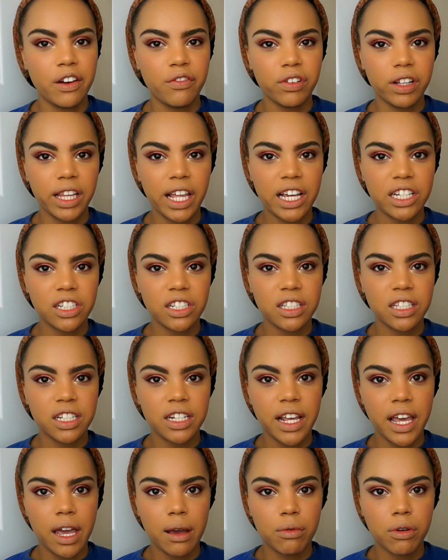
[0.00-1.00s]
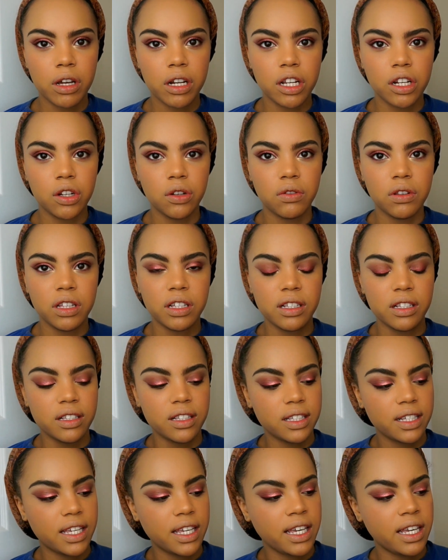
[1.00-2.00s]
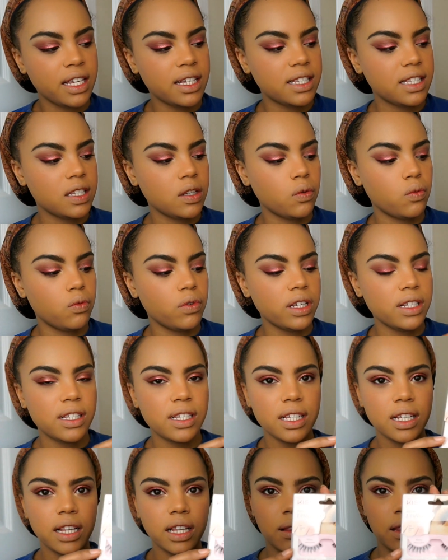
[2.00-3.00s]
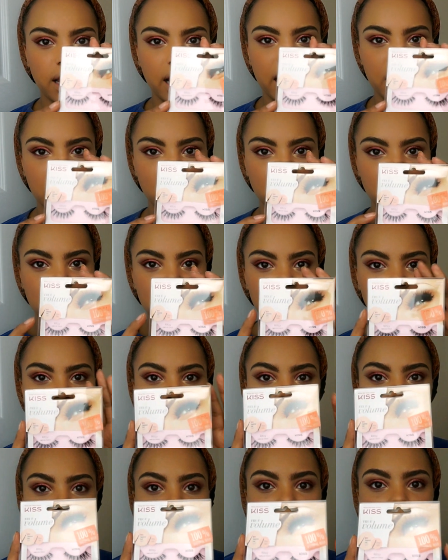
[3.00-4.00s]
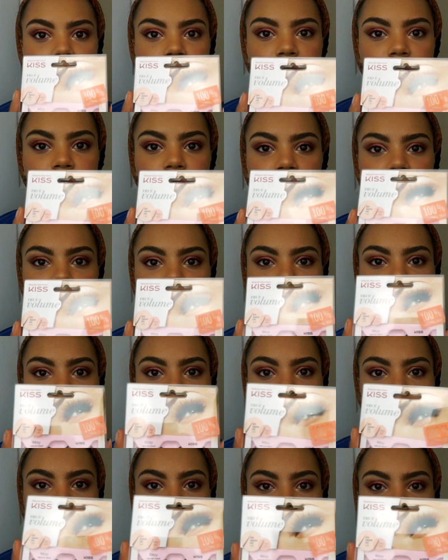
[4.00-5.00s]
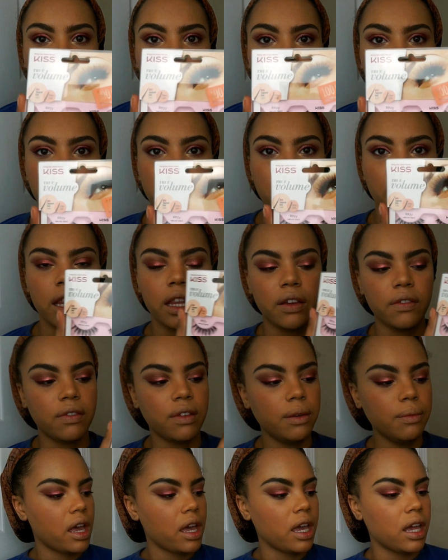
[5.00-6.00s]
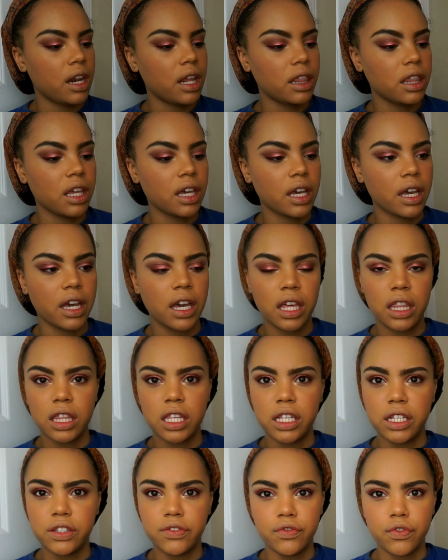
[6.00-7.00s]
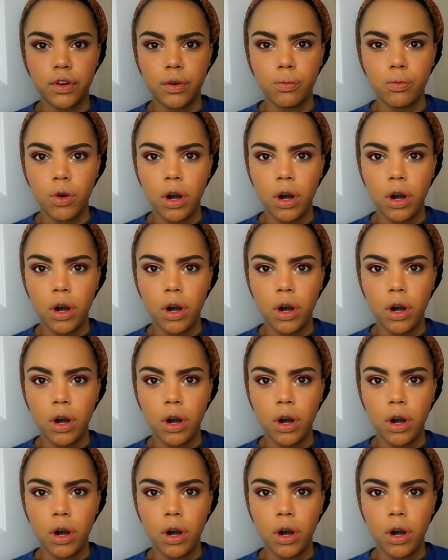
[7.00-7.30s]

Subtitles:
Now for lashes today, I'm going to do these Kiss Ritzy lashes. They're pretty fluffy and pretty. I love them. And I think I got these from